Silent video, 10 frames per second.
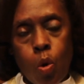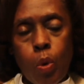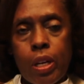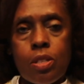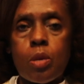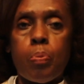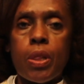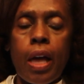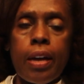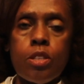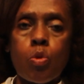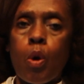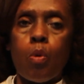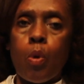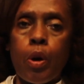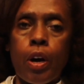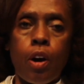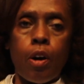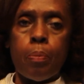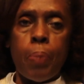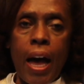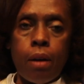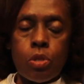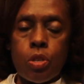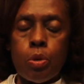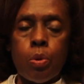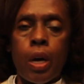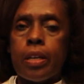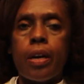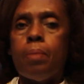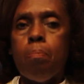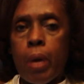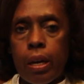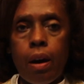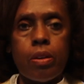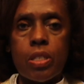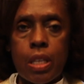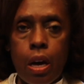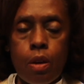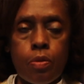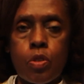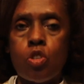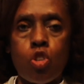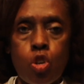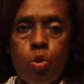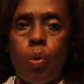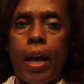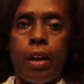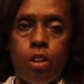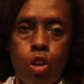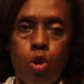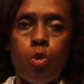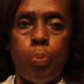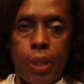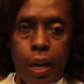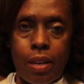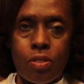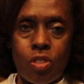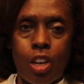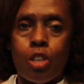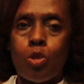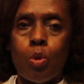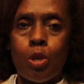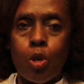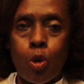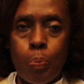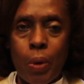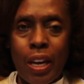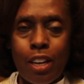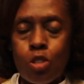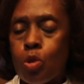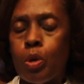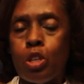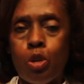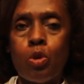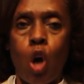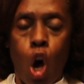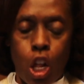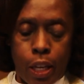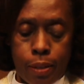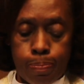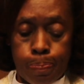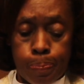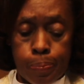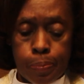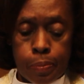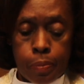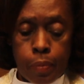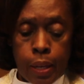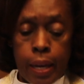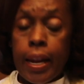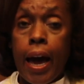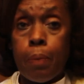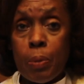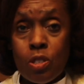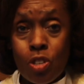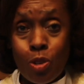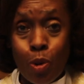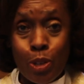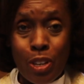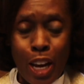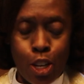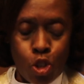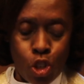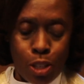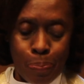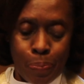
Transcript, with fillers: when it's a place where we are about to commit ourselves to a new place, to a new being, to a new calling. It happens in ordination.